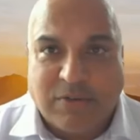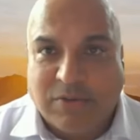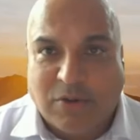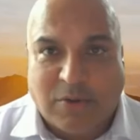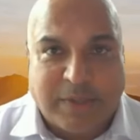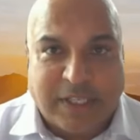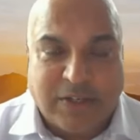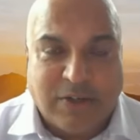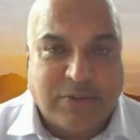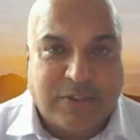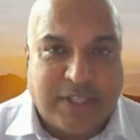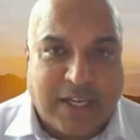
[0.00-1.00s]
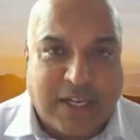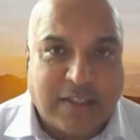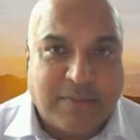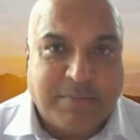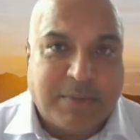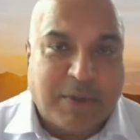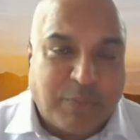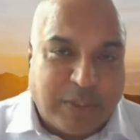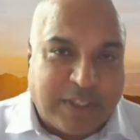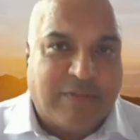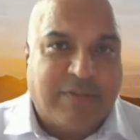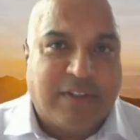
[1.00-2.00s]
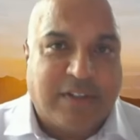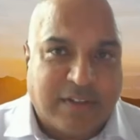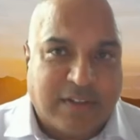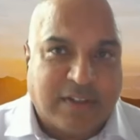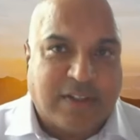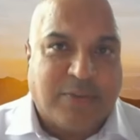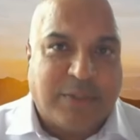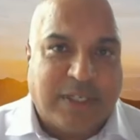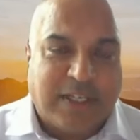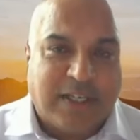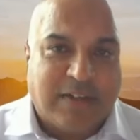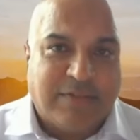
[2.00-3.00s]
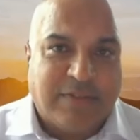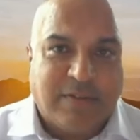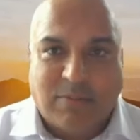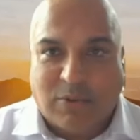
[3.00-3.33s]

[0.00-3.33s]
nobody knows yet, but we definitely think that we have